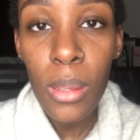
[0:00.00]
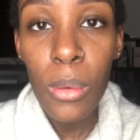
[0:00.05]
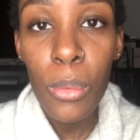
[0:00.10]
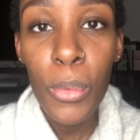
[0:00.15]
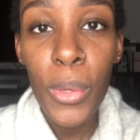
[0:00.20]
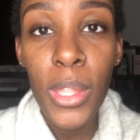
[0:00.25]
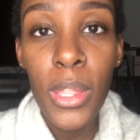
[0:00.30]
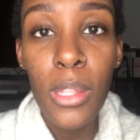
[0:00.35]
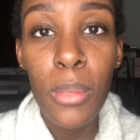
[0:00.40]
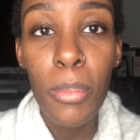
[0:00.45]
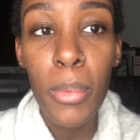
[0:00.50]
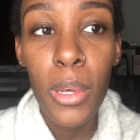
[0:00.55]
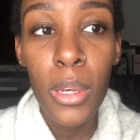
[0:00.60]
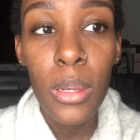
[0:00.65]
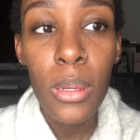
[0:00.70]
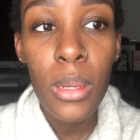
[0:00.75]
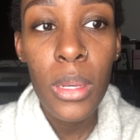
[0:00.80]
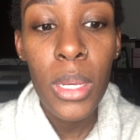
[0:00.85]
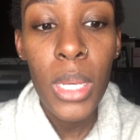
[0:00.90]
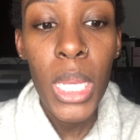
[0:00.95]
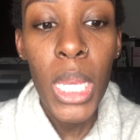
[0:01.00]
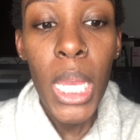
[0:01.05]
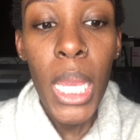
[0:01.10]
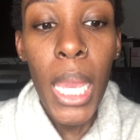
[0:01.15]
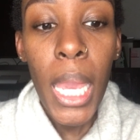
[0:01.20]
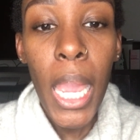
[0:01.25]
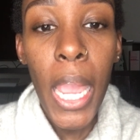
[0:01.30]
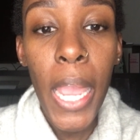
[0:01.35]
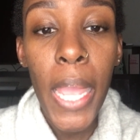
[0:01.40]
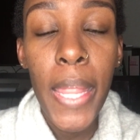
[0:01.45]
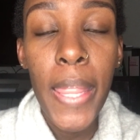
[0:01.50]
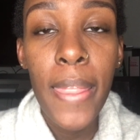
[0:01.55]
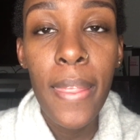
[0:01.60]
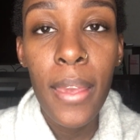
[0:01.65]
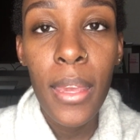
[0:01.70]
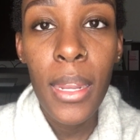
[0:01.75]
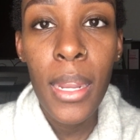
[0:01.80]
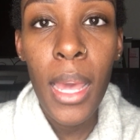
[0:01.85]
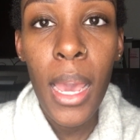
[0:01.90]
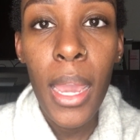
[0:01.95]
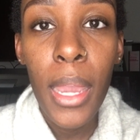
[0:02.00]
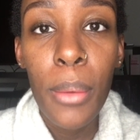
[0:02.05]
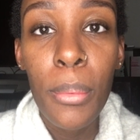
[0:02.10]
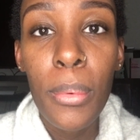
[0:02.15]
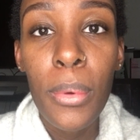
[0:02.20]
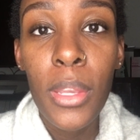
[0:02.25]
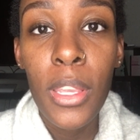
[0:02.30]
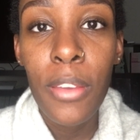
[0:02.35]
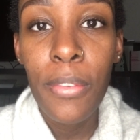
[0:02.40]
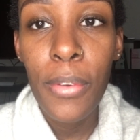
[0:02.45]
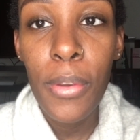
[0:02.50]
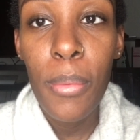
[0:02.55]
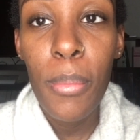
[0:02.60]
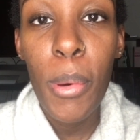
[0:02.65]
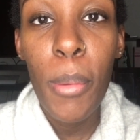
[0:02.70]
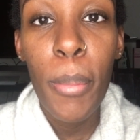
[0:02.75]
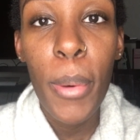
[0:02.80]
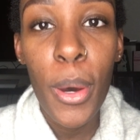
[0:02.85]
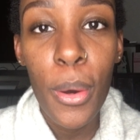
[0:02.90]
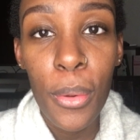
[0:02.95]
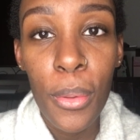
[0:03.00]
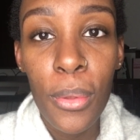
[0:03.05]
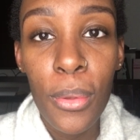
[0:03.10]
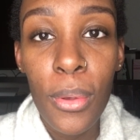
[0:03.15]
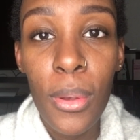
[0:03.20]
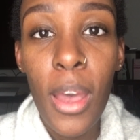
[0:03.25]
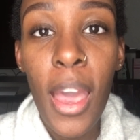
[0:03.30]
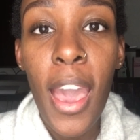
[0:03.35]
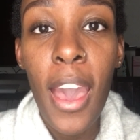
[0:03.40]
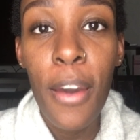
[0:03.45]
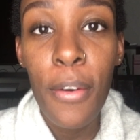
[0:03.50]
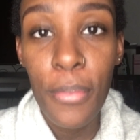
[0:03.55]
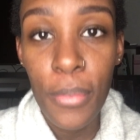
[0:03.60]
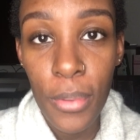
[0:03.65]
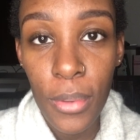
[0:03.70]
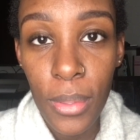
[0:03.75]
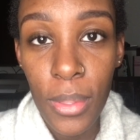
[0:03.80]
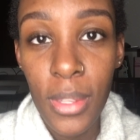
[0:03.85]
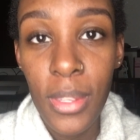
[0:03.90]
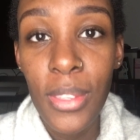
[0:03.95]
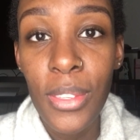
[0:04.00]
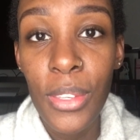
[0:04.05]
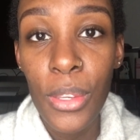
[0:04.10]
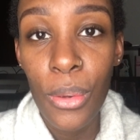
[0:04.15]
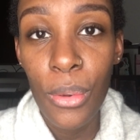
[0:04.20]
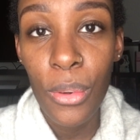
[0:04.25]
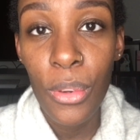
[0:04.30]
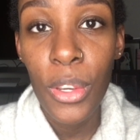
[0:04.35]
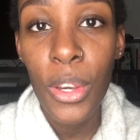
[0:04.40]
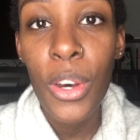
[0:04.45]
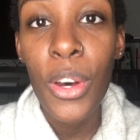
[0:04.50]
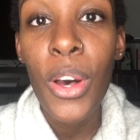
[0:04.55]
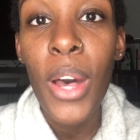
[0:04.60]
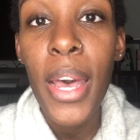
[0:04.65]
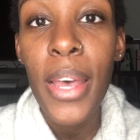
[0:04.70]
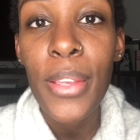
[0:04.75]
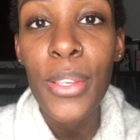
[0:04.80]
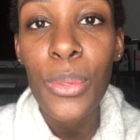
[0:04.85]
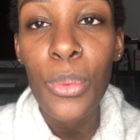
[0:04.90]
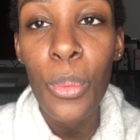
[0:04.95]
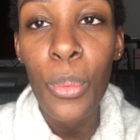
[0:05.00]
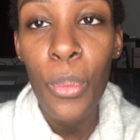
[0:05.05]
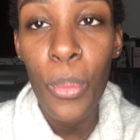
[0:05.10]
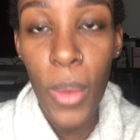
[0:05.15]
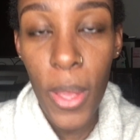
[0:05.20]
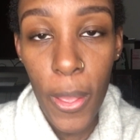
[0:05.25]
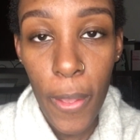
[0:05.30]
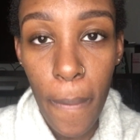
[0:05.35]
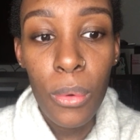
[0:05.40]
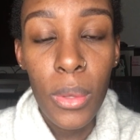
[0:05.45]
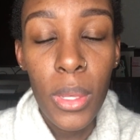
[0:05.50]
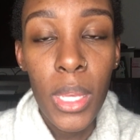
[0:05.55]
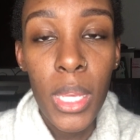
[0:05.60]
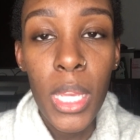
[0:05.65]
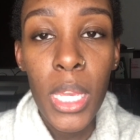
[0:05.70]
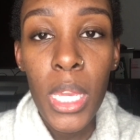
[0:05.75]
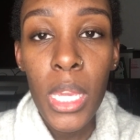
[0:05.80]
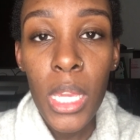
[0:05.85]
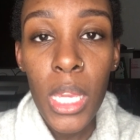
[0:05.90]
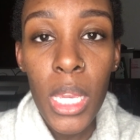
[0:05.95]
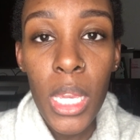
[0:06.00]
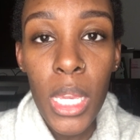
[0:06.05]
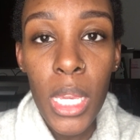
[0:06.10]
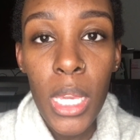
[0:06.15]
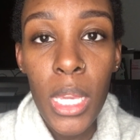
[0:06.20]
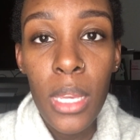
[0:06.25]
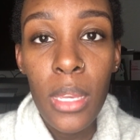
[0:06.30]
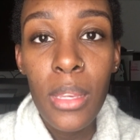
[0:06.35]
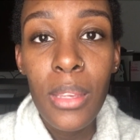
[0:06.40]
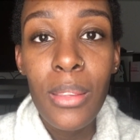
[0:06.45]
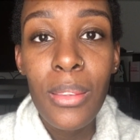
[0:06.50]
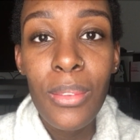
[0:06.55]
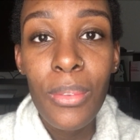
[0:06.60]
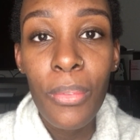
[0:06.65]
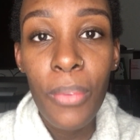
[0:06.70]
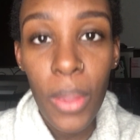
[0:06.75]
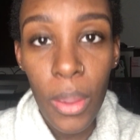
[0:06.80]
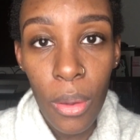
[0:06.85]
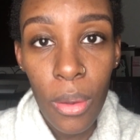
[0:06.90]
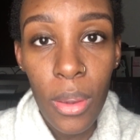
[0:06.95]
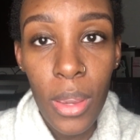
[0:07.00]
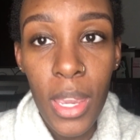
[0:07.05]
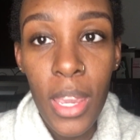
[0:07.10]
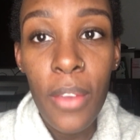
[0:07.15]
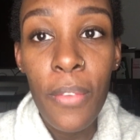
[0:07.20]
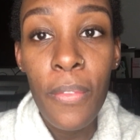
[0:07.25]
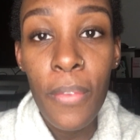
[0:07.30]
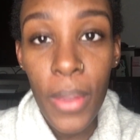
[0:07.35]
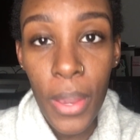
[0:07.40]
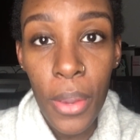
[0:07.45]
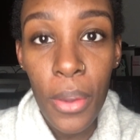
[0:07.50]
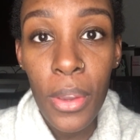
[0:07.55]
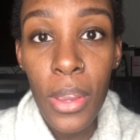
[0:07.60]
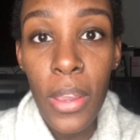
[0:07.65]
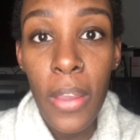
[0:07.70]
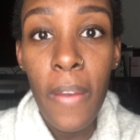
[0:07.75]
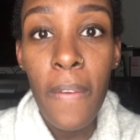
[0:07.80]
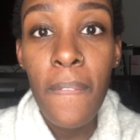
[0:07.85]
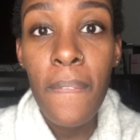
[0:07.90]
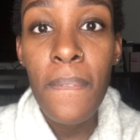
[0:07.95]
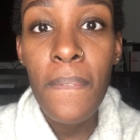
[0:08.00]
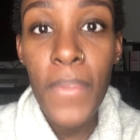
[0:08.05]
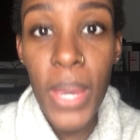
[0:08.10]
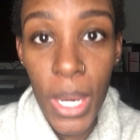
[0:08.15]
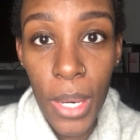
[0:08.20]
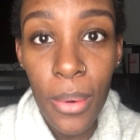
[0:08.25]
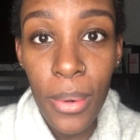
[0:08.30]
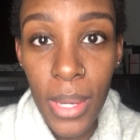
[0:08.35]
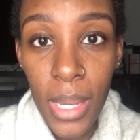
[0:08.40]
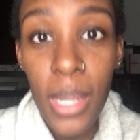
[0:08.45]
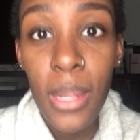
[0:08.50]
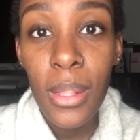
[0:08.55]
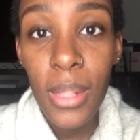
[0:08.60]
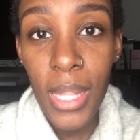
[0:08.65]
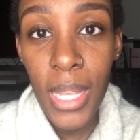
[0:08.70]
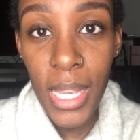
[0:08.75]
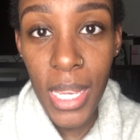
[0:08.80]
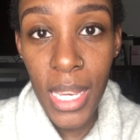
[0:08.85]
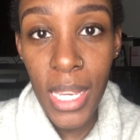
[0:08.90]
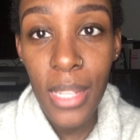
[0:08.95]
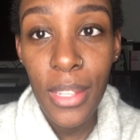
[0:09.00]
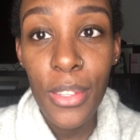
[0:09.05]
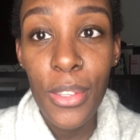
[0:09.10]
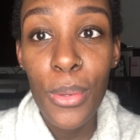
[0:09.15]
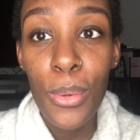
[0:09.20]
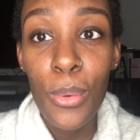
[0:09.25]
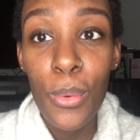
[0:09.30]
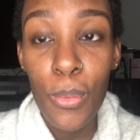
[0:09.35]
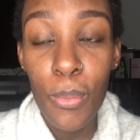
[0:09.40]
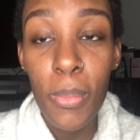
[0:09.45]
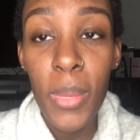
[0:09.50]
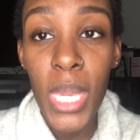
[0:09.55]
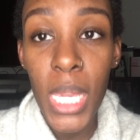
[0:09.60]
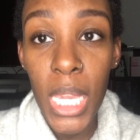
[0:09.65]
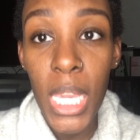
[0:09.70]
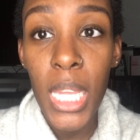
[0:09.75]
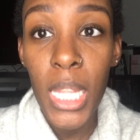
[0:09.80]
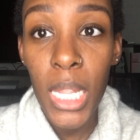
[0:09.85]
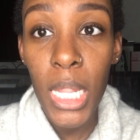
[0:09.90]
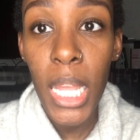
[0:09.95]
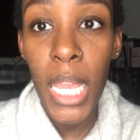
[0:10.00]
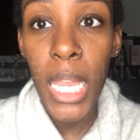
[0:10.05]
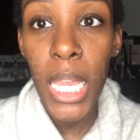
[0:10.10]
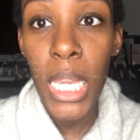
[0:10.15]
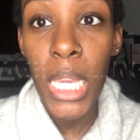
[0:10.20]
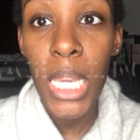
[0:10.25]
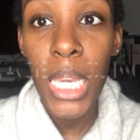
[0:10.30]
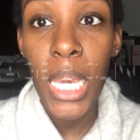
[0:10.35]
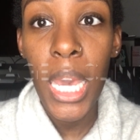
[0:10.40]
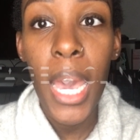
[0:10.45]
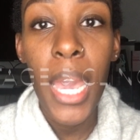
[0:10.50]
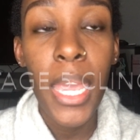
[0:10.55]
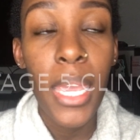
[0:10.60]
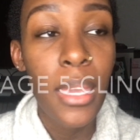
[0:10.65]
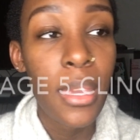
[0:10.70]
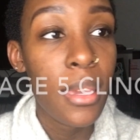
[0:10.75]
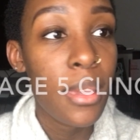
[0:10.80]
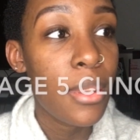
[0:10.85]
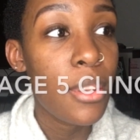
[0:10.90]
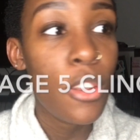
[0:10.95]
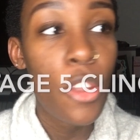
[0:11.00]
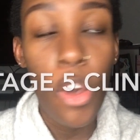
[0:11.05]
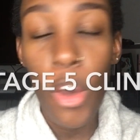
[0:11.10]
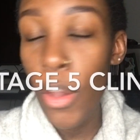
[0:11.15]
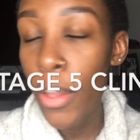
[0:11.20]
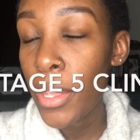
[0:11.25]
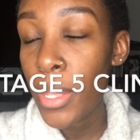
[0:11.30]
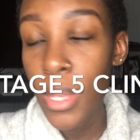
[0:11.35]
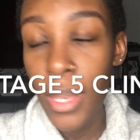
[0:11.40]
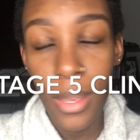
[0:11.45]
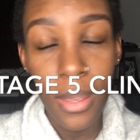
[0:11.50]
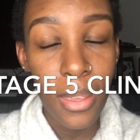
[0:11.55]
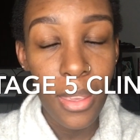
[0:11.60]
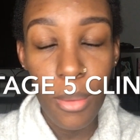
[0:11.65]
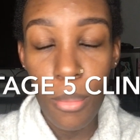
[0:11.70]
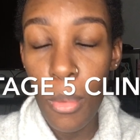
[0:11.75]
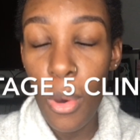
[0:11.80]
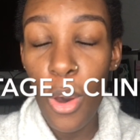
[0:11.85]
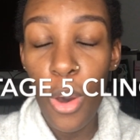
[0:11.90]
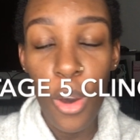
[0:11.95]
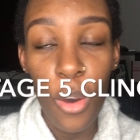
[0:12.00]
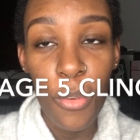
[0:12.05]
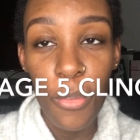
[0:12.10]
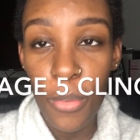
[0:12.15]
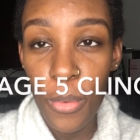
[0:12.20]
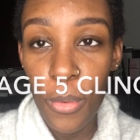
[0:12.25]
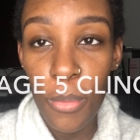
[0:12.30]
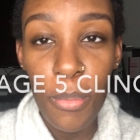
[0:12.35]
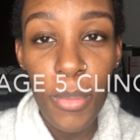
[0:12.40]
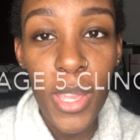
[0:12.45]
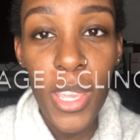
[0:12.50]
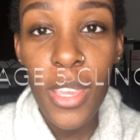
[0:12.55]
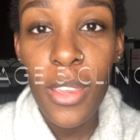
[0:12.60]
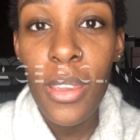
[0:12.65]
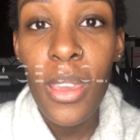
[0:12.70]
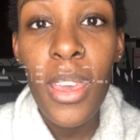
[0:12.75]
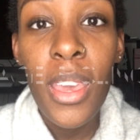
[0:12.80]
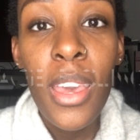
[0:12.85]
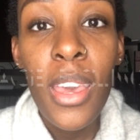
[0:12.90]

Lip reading: with the milk, and then I will give him a bottle after the cereal as well. He is very, very, very clingy to me. Like, I cannot get him off of me.